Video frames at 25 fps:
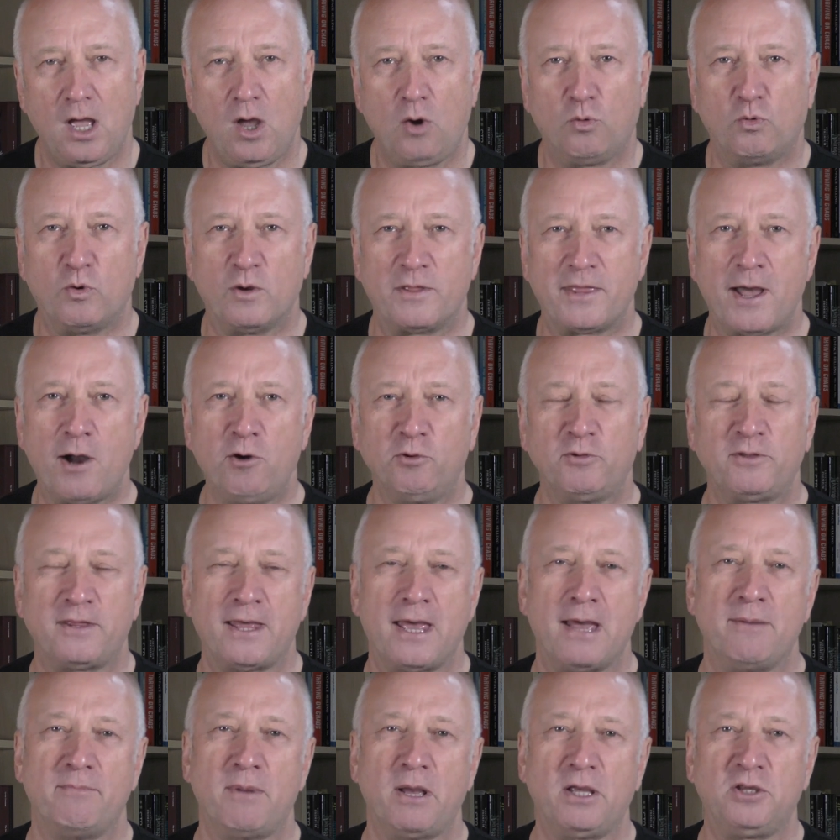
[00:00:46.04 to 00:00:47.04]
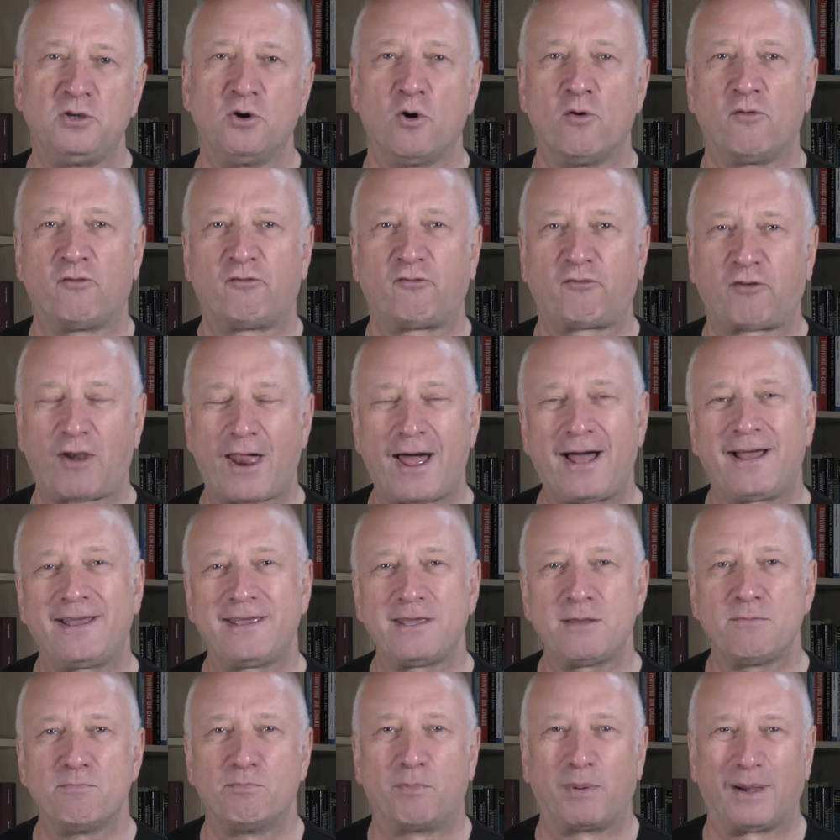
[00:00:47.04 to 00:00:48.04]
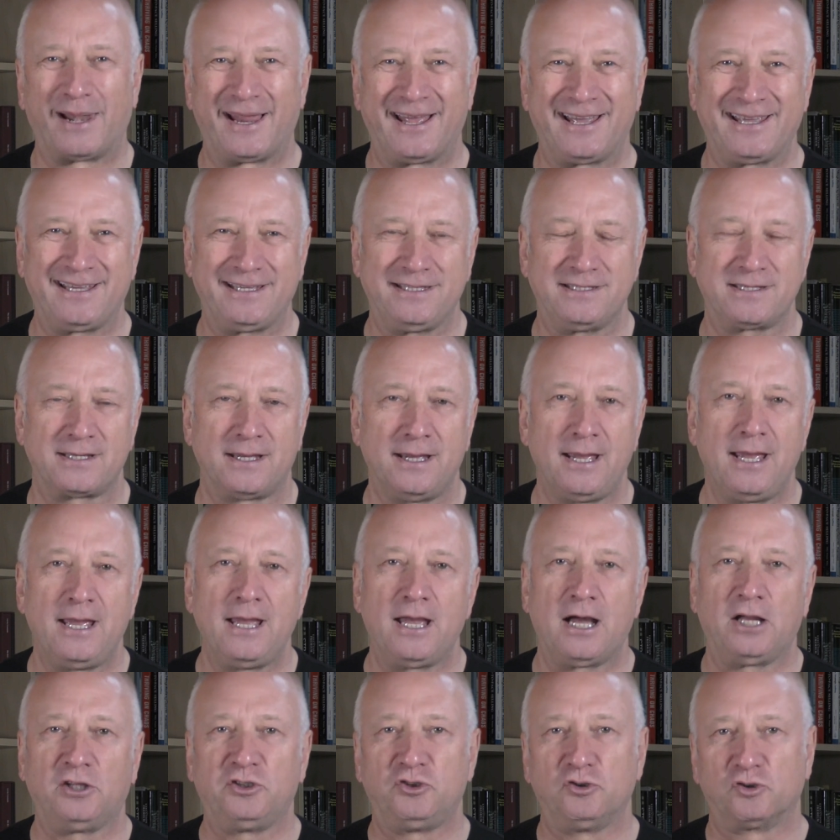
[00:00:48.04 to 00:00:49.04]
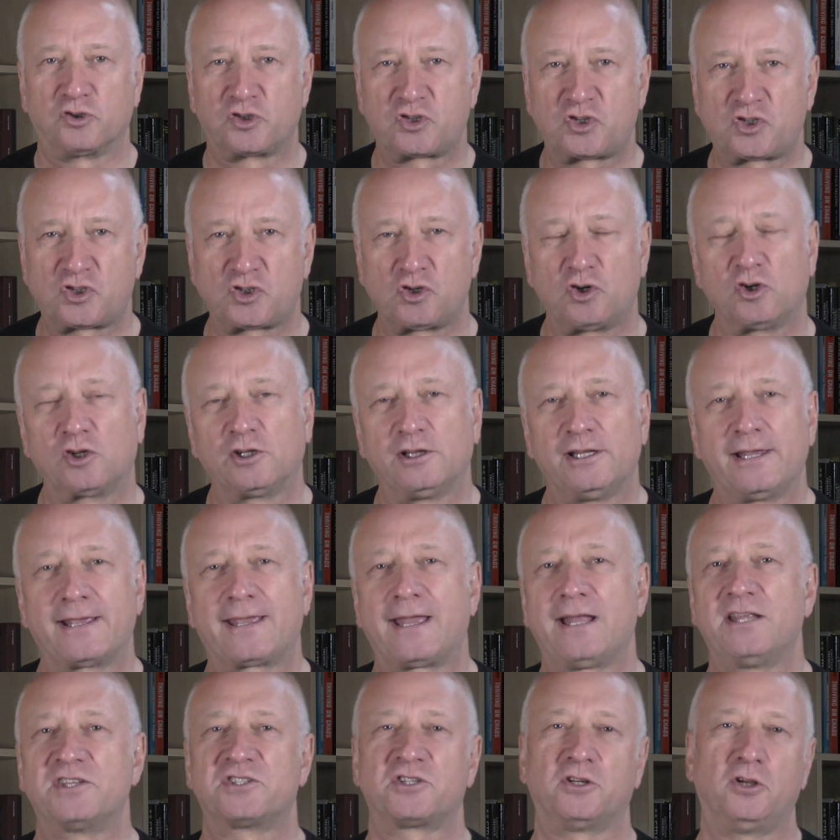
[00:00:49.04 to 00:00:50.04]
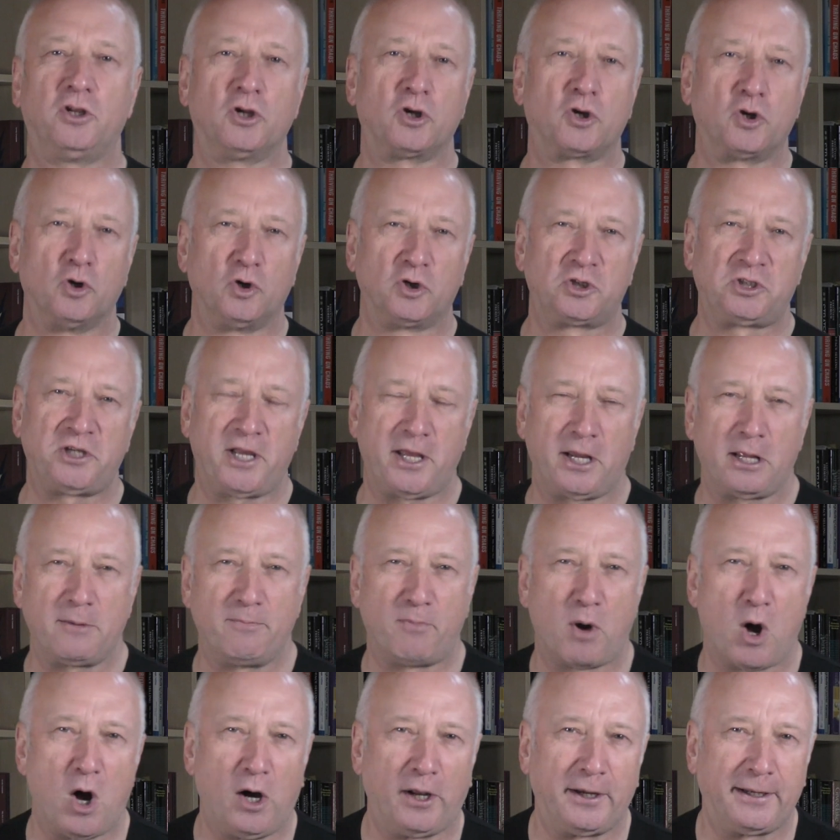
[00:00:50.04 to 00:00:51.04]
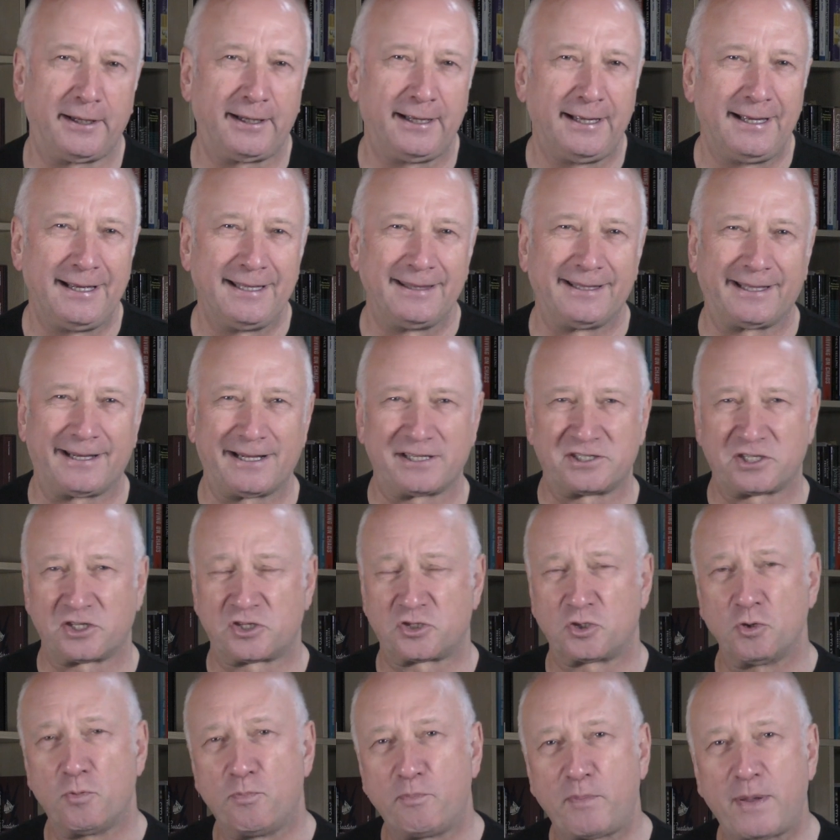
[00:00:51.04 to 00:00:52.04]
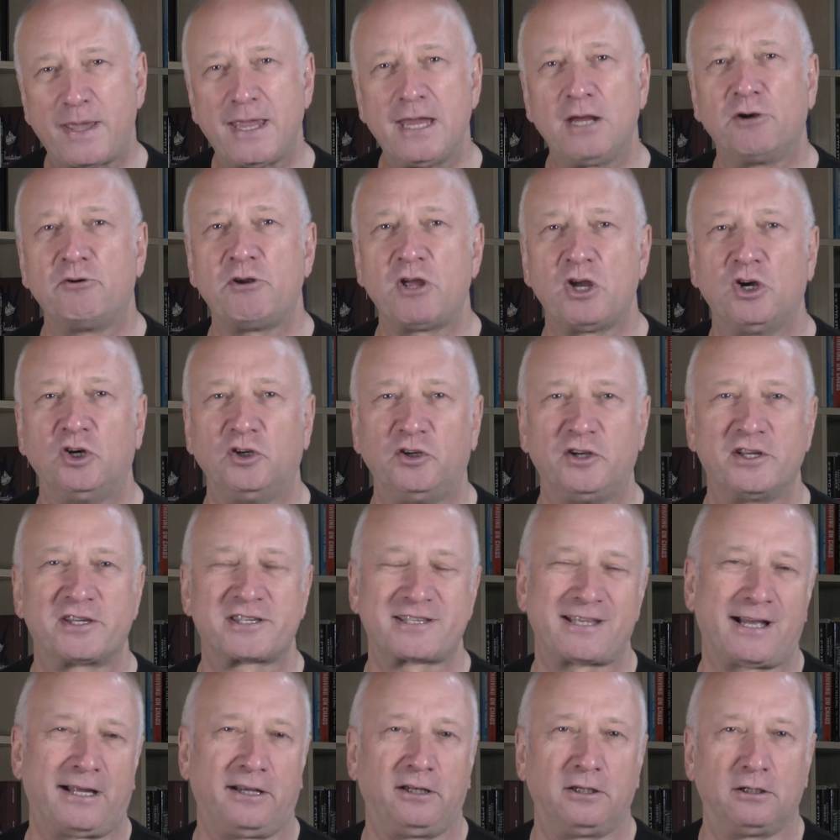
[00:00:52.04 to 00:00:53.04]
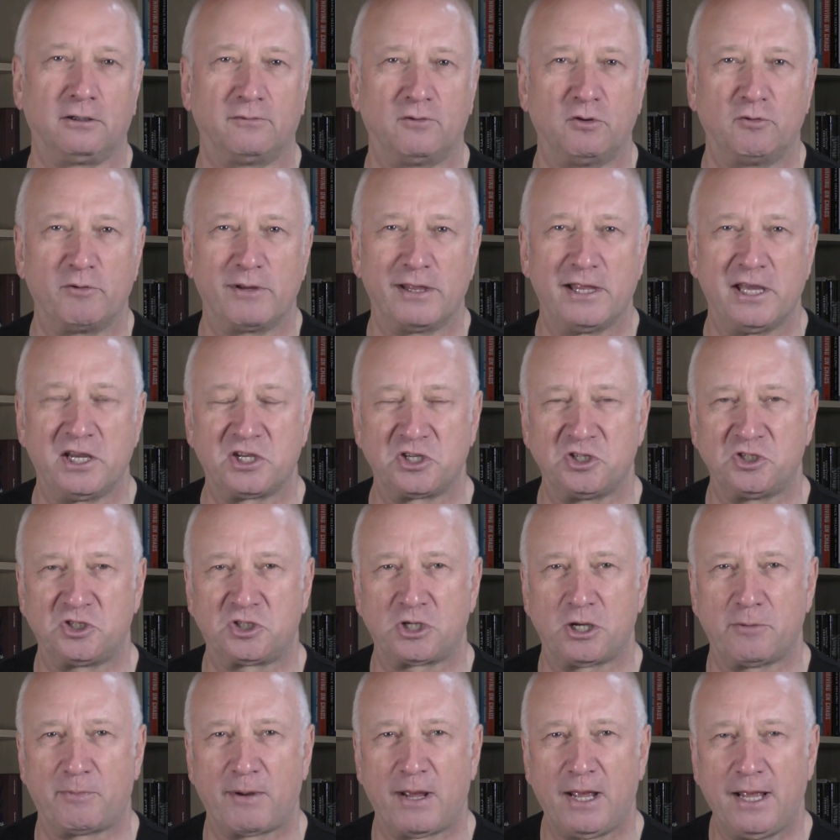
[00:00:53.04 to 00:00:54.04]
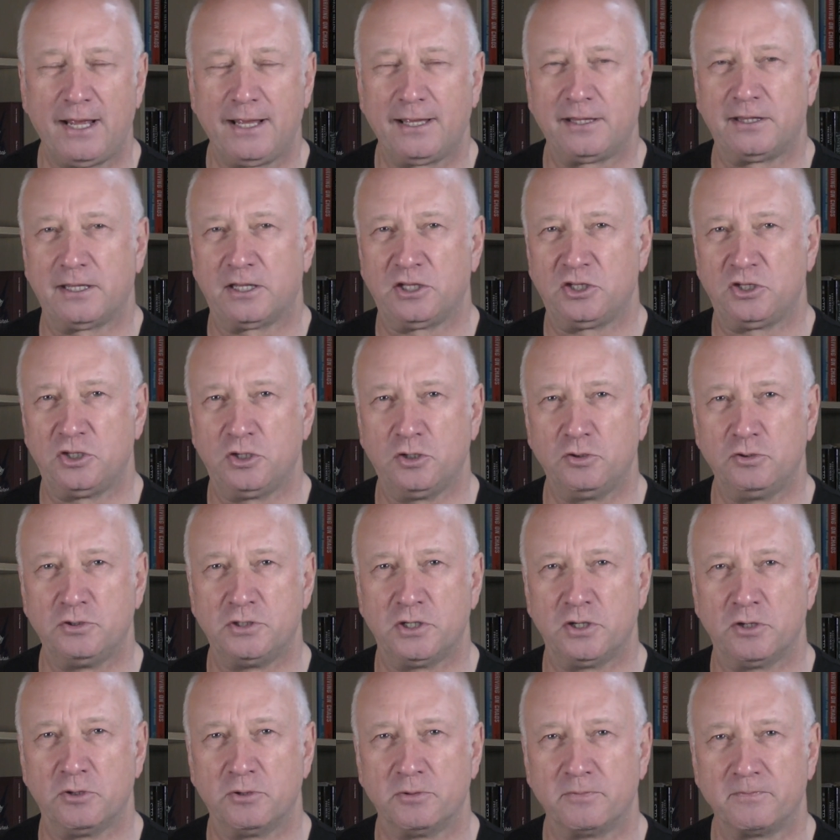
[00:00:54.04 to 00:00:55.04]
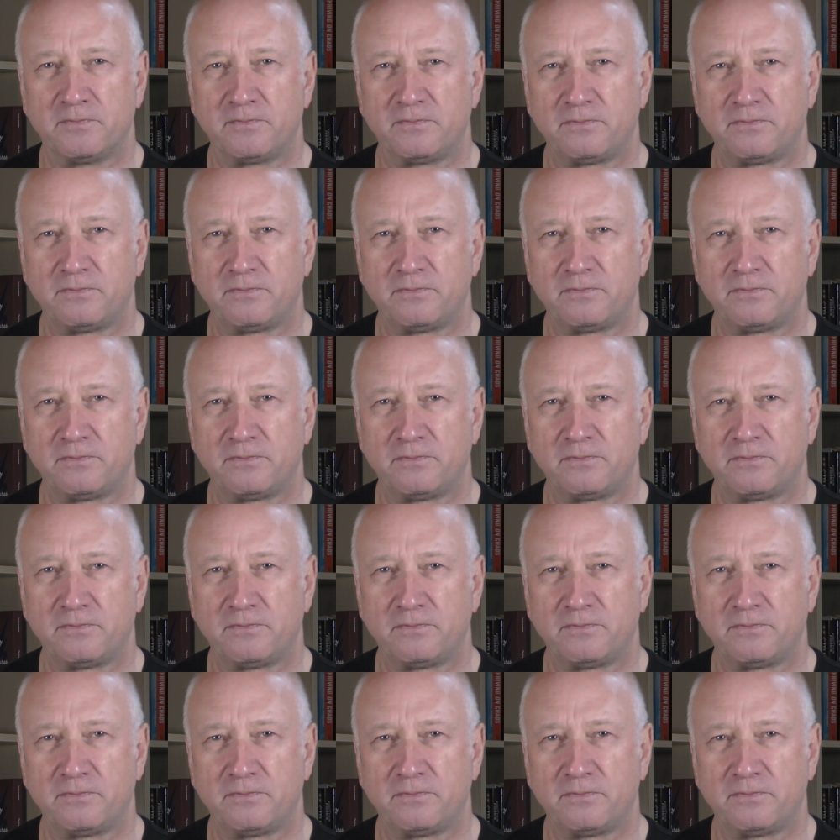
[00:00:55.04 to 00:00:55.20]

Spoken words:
Without them, you're flying blind and you'll struggle against a negotiating partner that has a superior understanding of the relationship than you do.